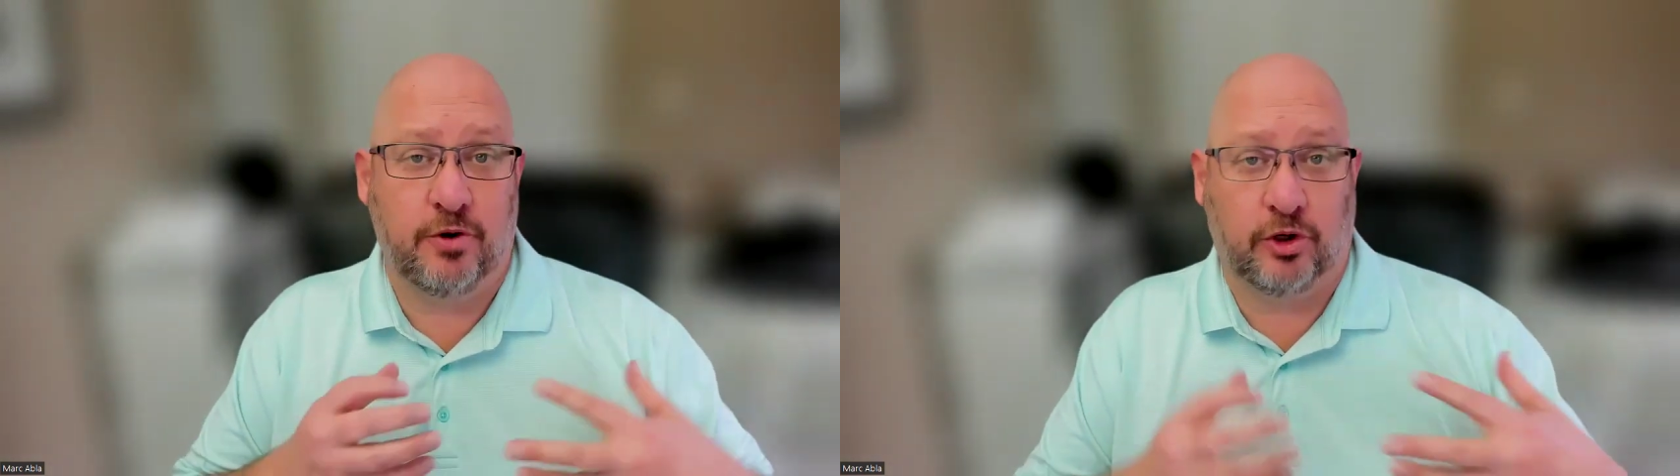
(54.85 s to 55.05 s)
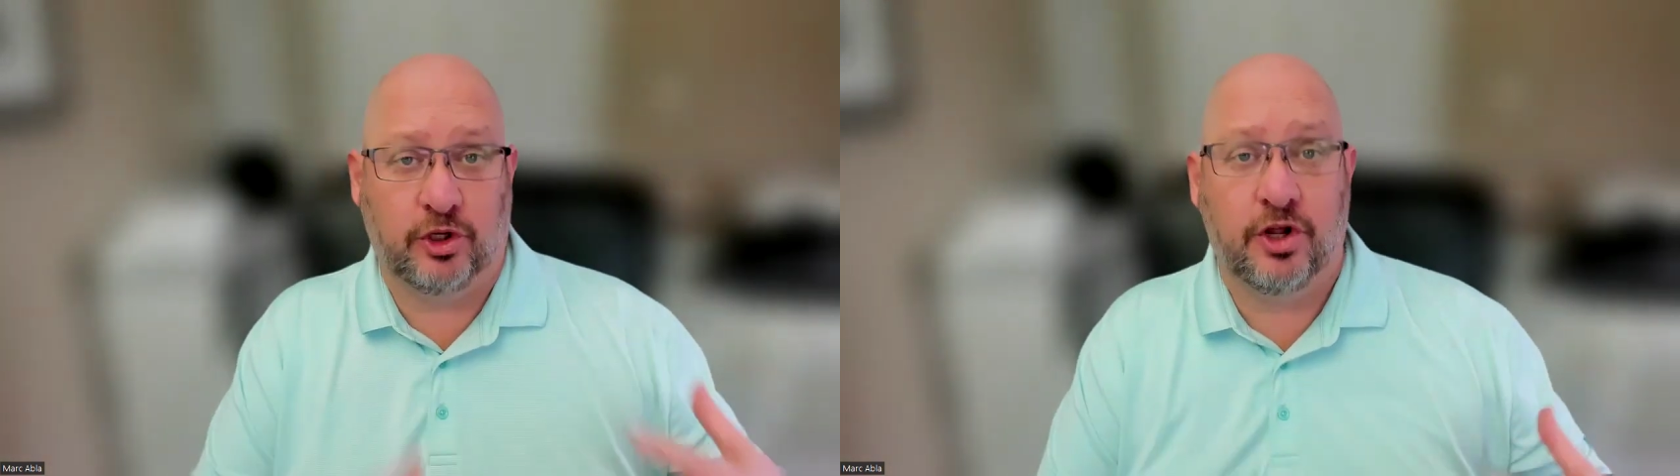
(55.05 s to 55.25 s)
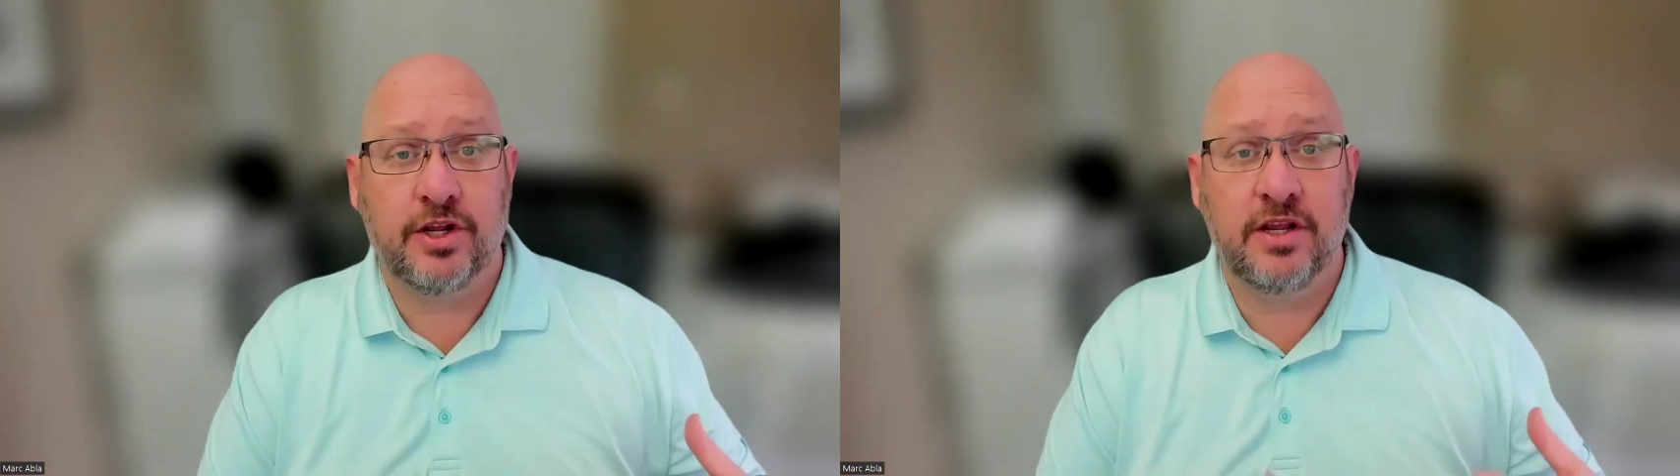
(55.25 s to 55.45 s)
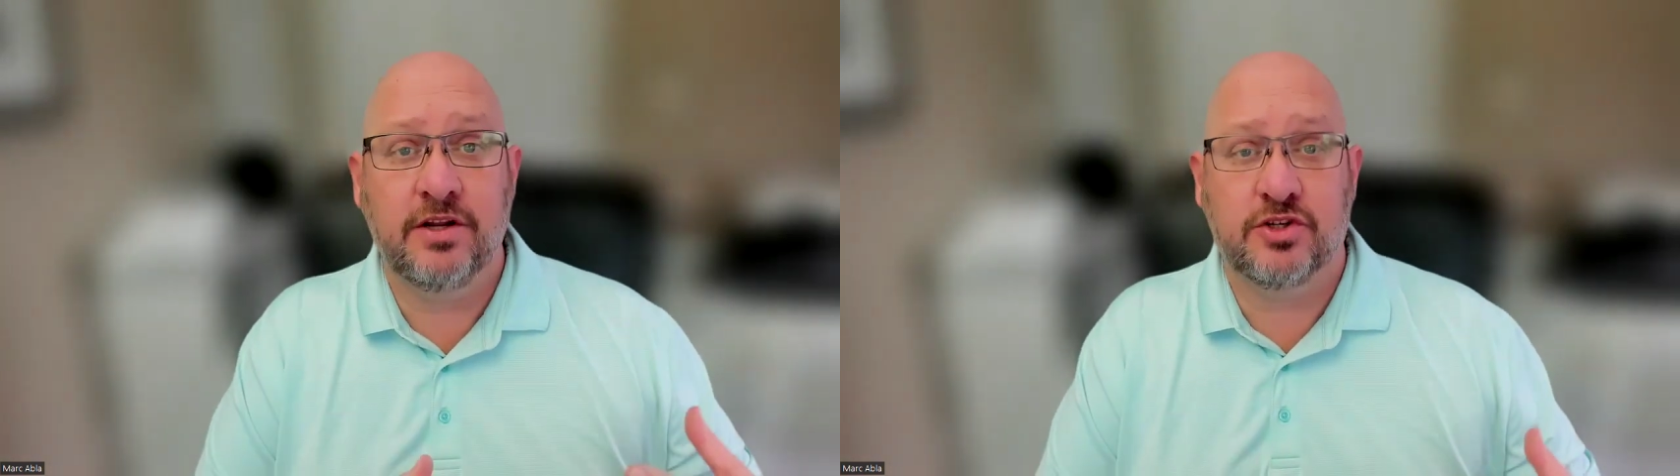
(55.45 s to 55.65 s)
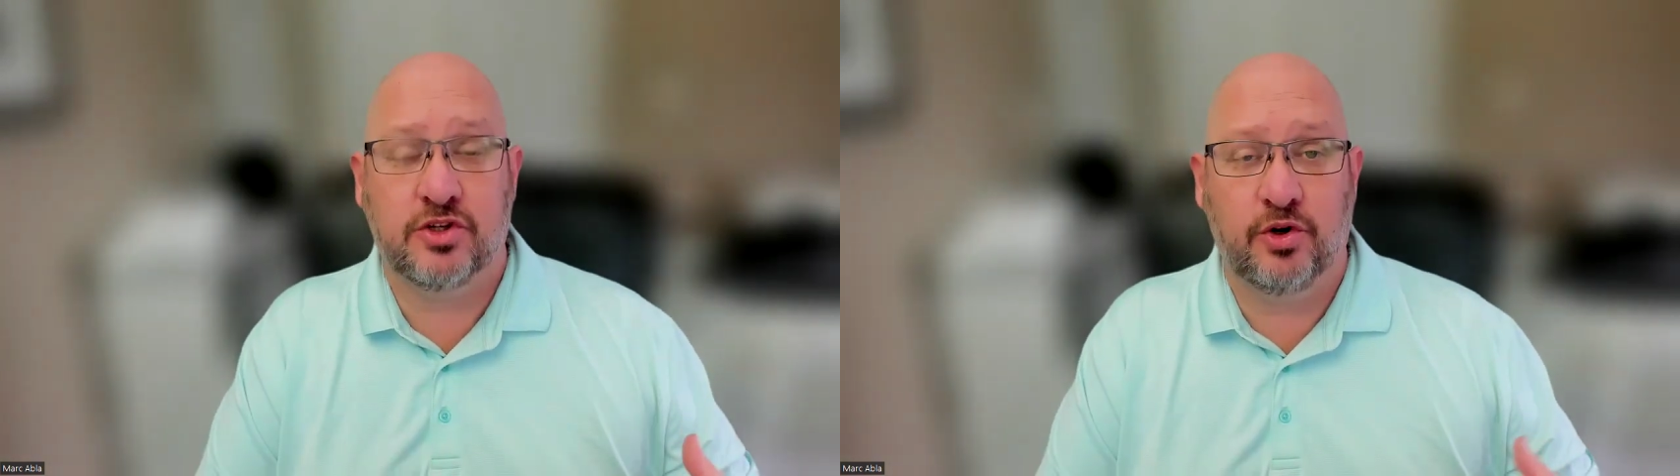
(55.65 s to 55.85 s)
if you're
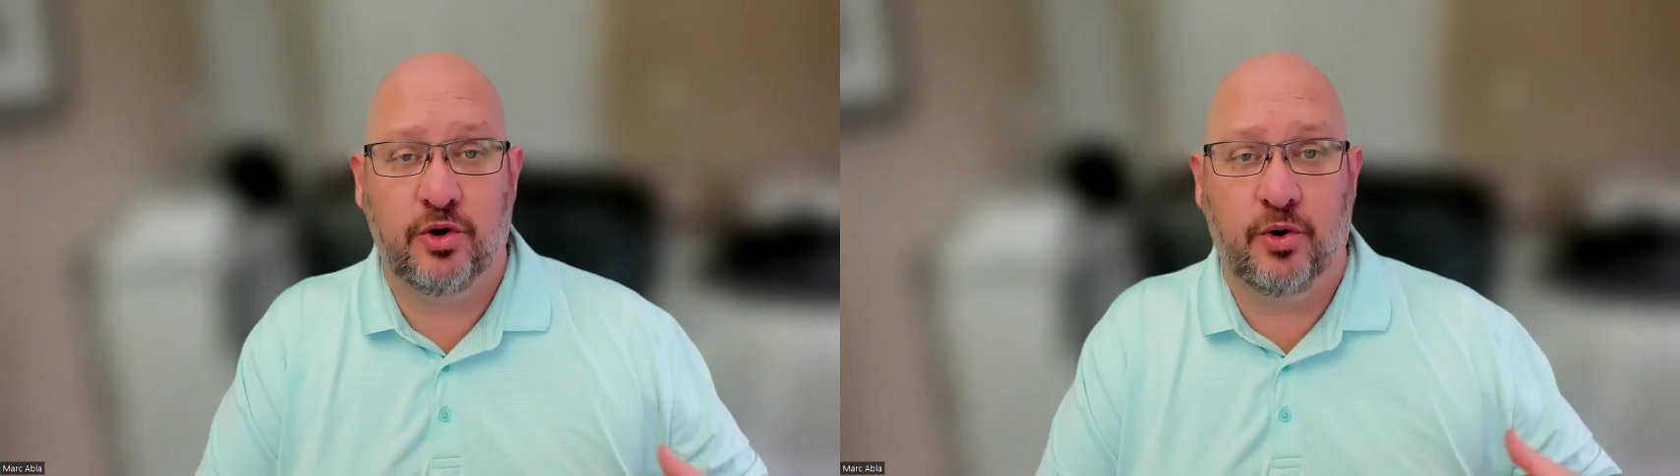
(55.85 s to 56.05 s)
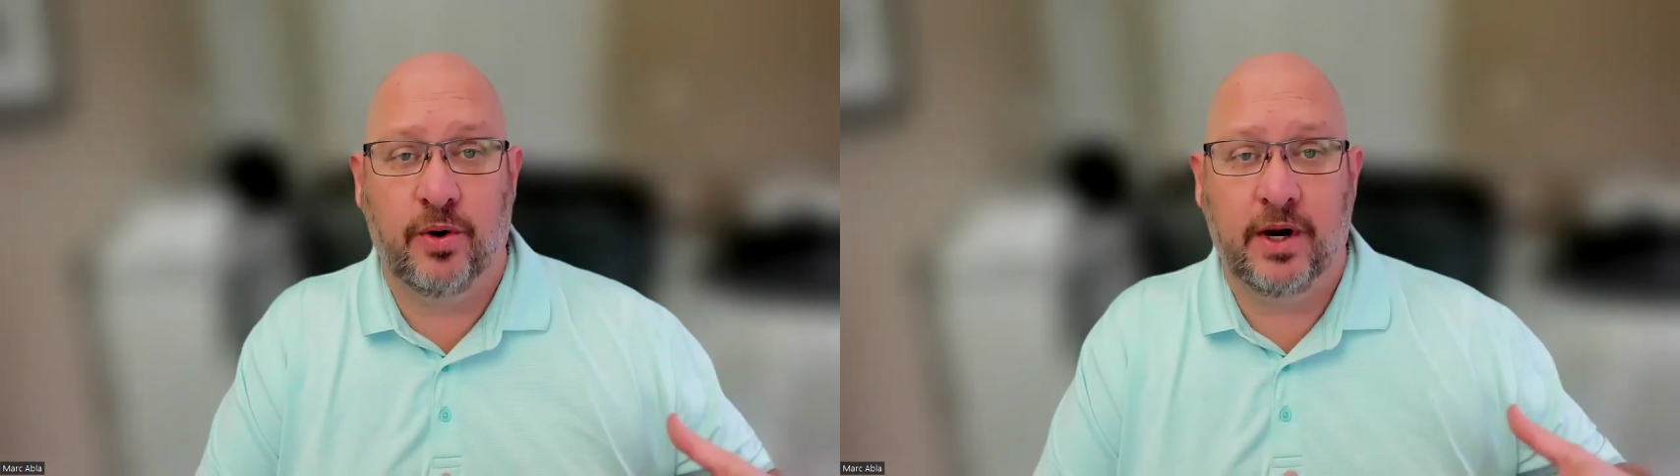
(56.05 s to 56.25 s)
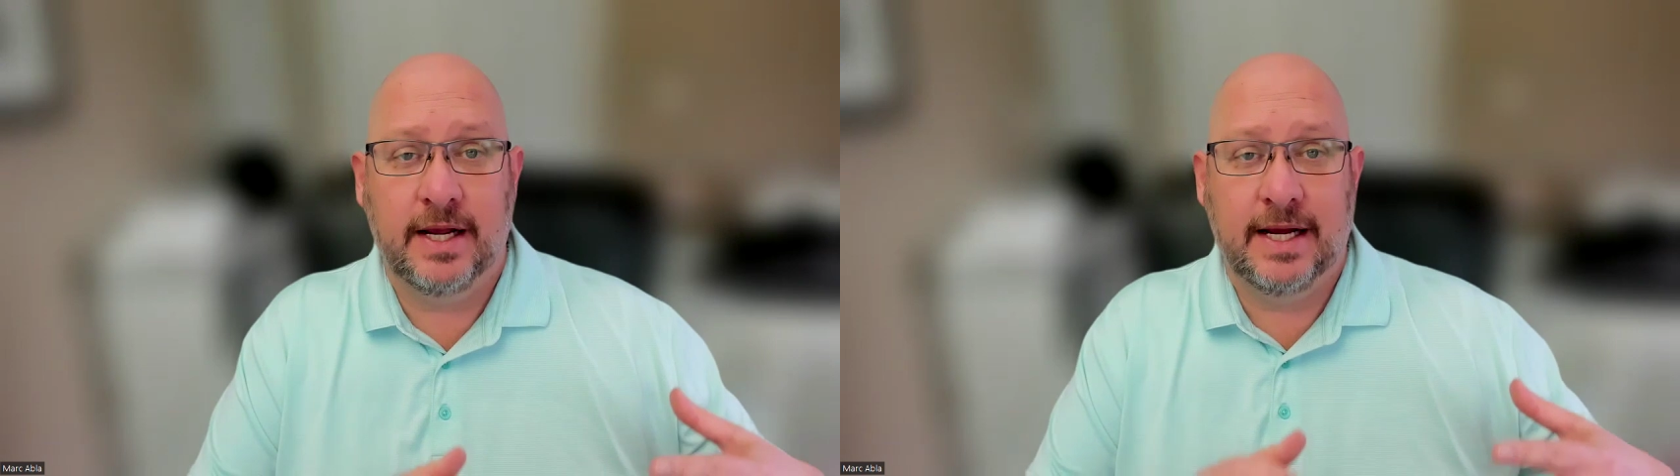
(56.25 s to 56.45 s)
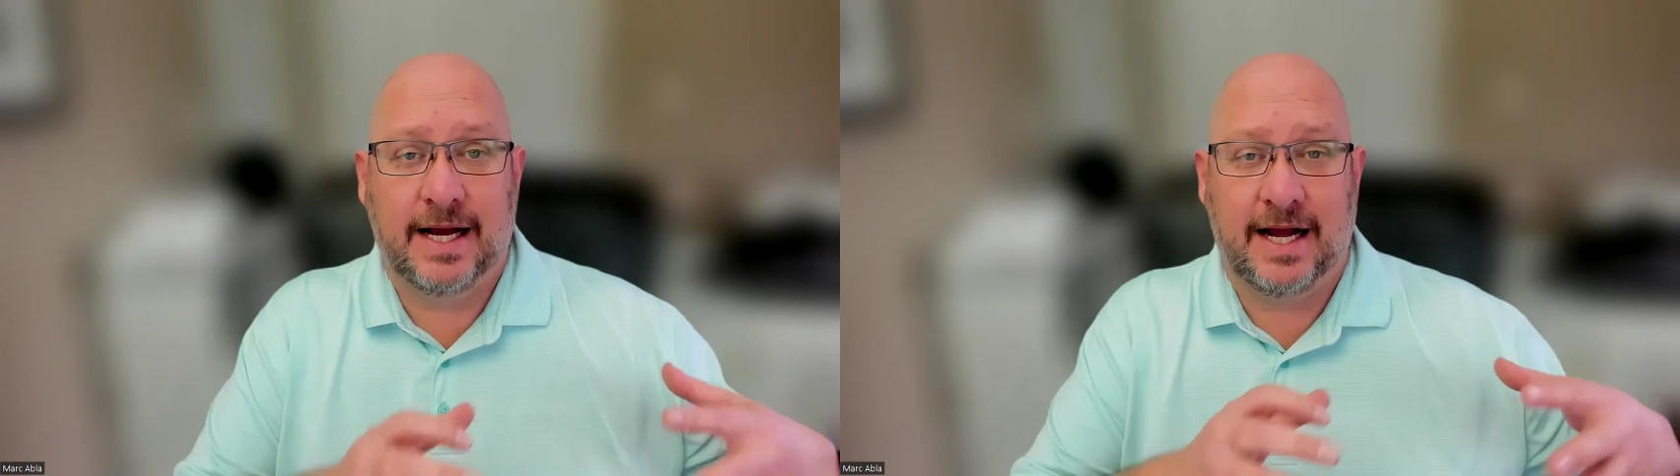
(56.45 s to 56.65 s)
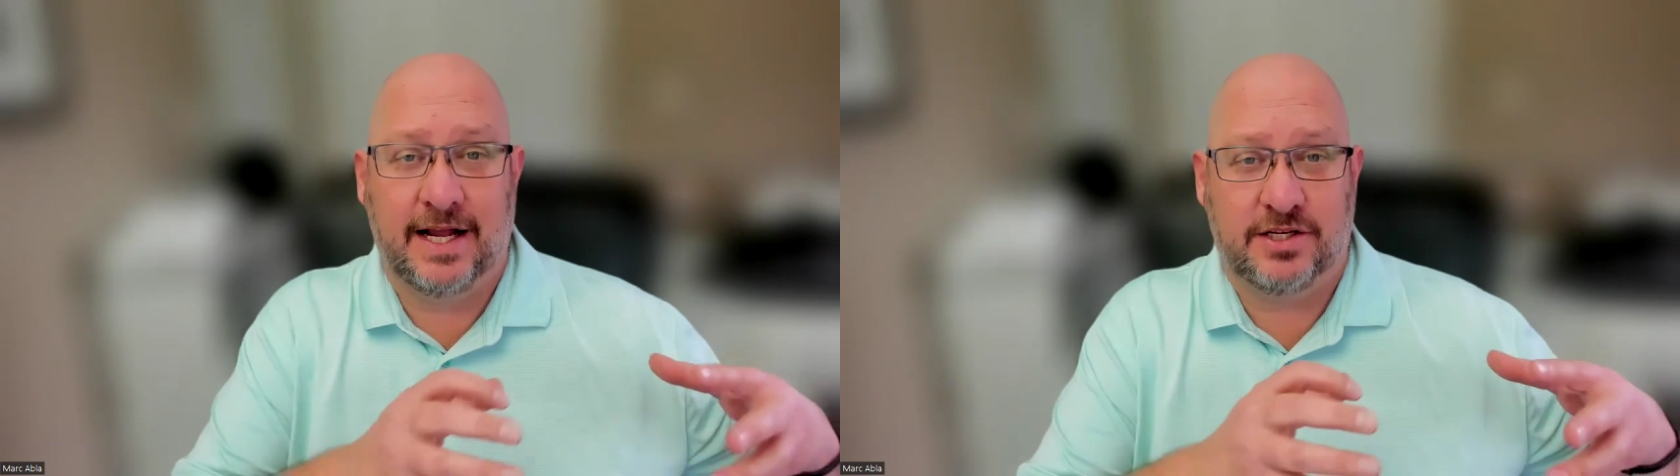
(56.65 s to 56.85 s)
looking to
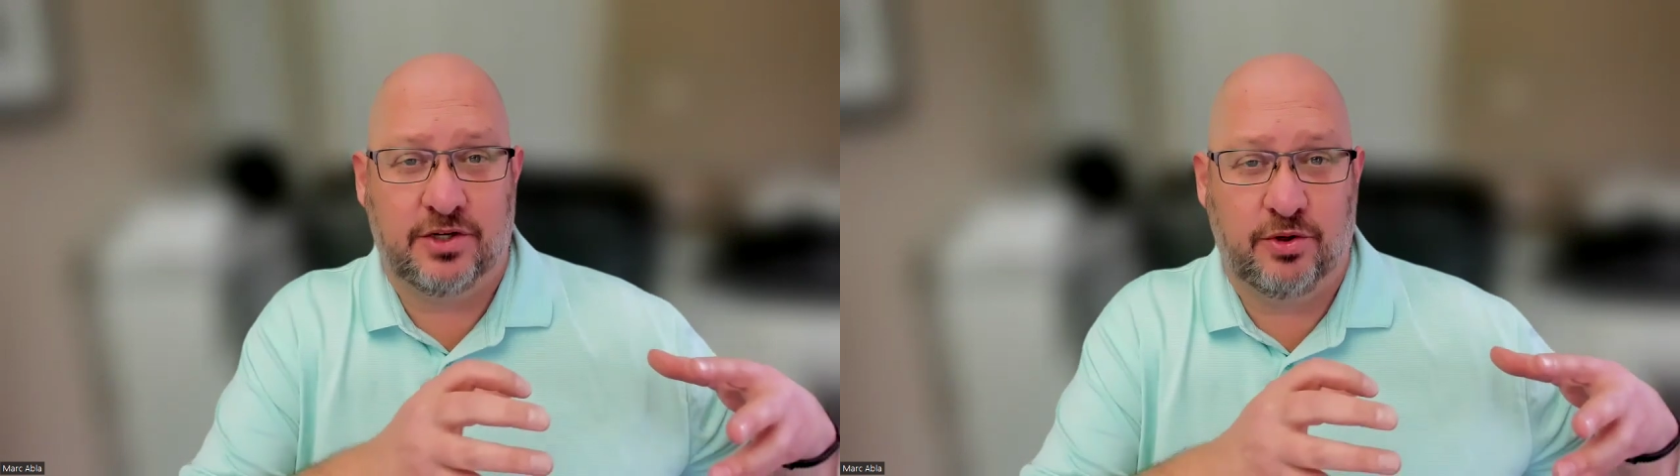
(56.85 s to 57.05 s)
uh,